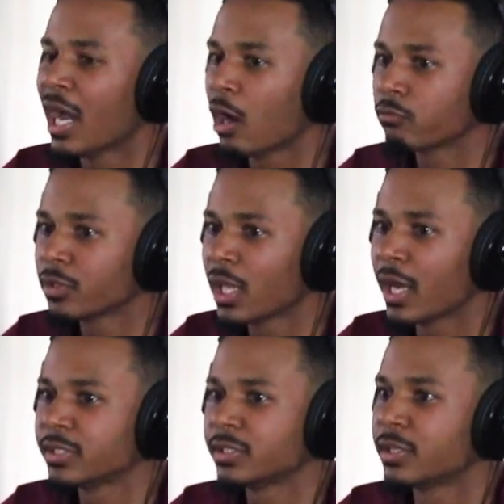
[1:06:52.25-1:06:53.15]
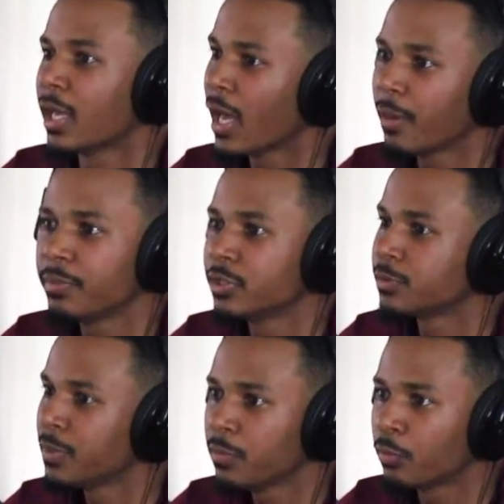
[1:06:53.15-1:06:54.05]
I realized that the
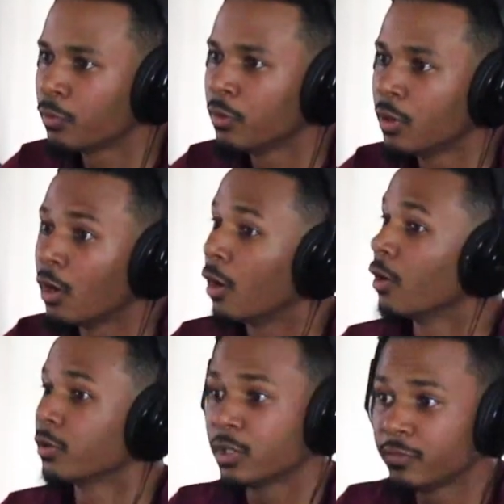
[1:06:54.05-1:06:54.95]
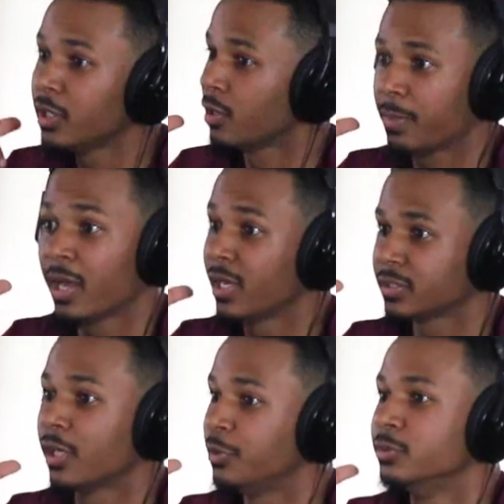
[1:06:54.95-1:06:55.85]
happiest people aren't living in the
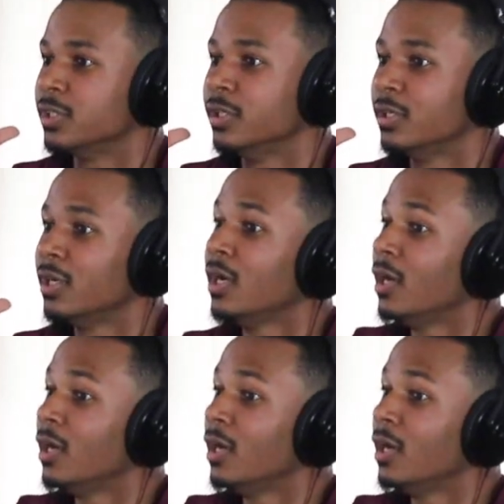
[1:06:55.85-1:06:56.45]
past, like you said